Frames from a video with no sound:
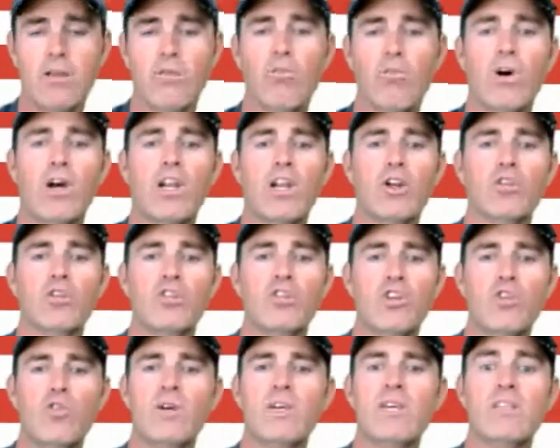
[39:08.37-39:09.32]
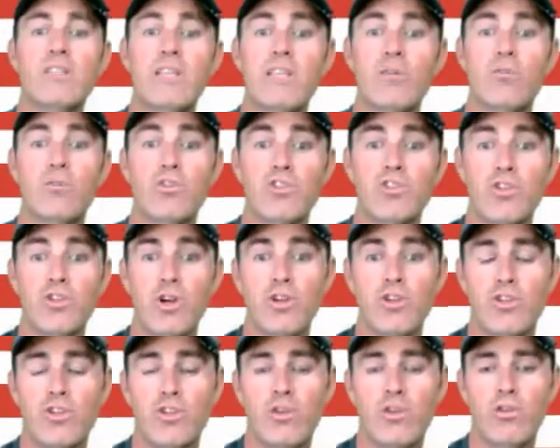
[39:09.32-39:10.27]
What it'll do is it will
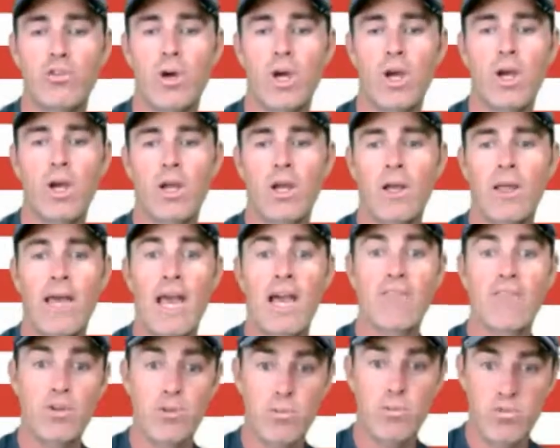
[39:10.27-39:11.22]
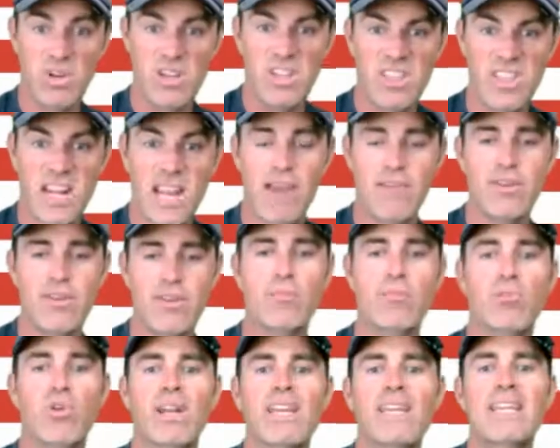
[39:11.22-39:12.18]
start to have you breathing heavy,
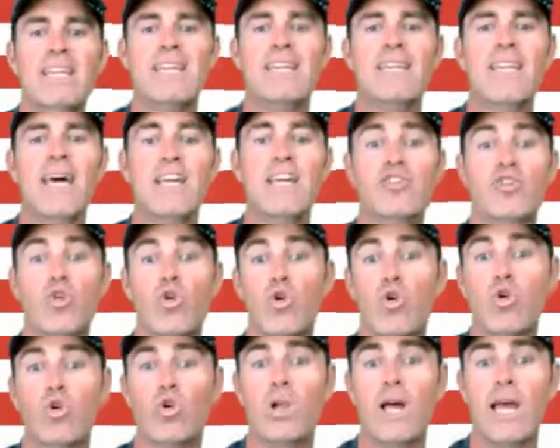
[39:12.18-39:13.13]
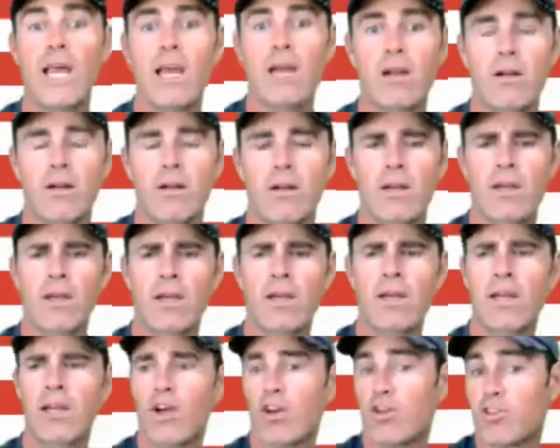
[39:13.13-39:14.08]
bringing in nice cool air.
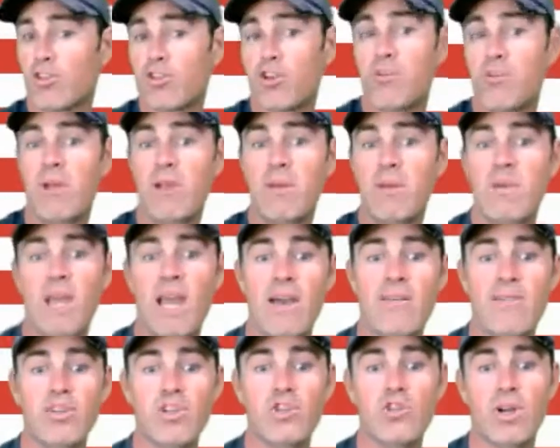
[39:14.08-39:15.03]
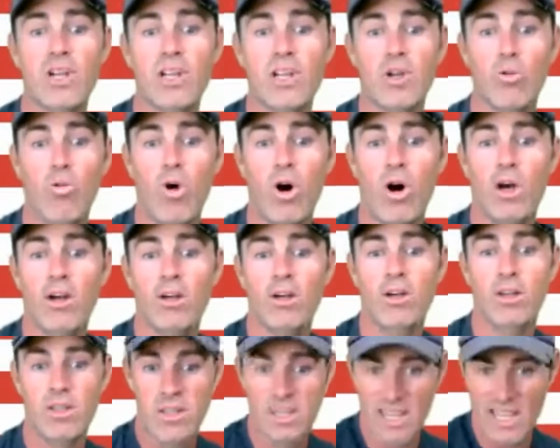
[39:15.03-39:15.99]
Also maybe have you drinking water.
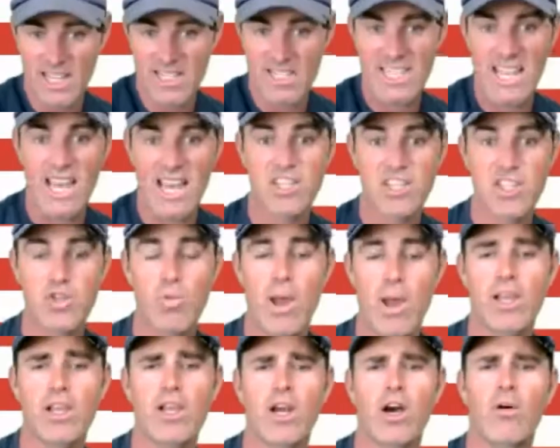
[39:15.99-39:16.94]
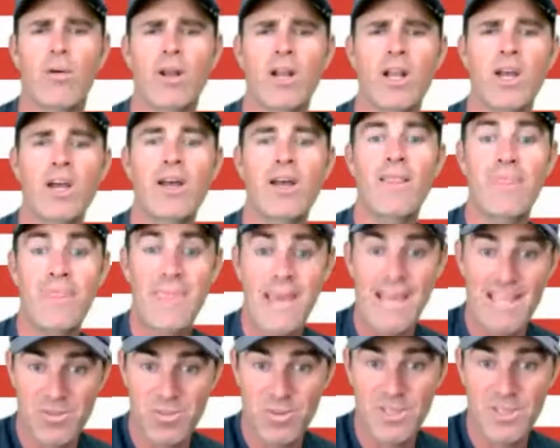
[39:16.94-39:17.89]
Nick's got a sweat going.
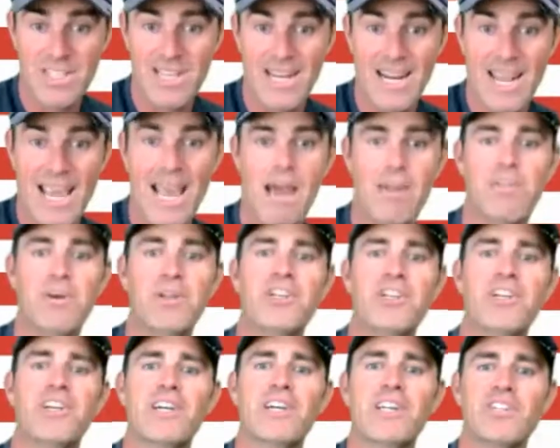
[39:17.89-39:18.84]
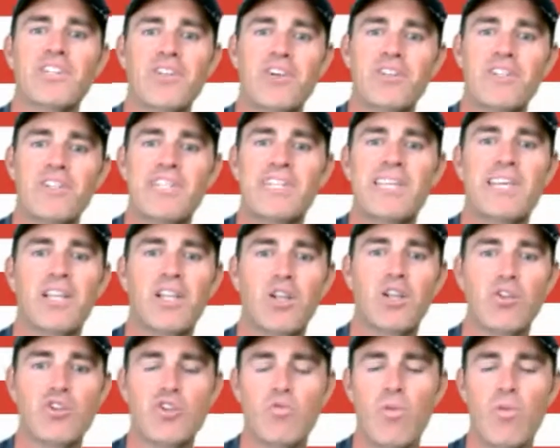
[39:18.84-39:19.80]
That's what's going to happen. You're going to start to get a
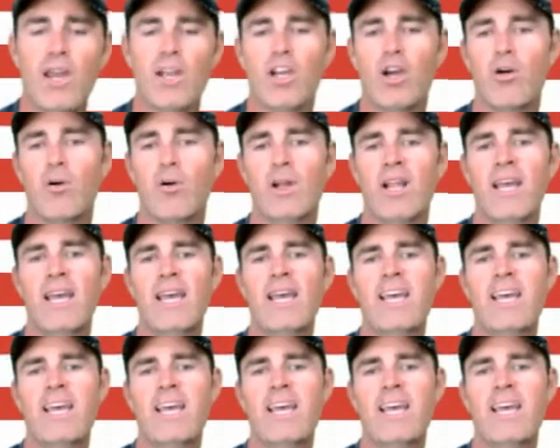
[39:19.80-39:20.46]
little sweat going.